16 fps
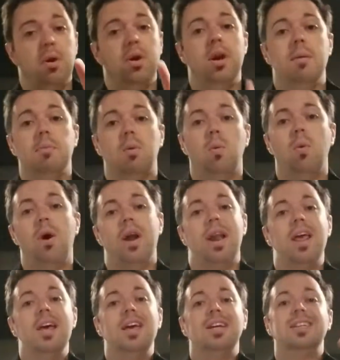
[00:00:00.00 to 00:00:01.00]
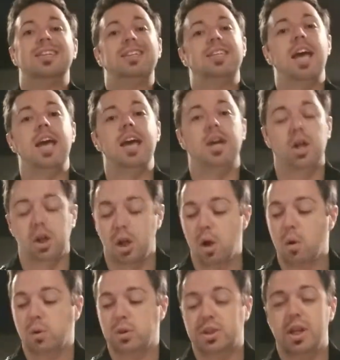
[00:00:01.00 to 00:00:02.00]
Number one, stay
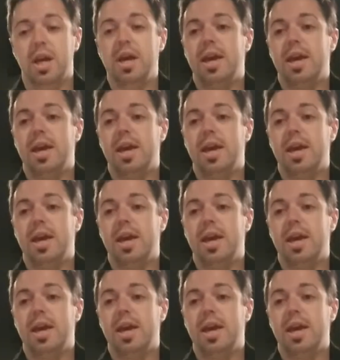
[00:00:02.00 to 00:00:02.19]
close.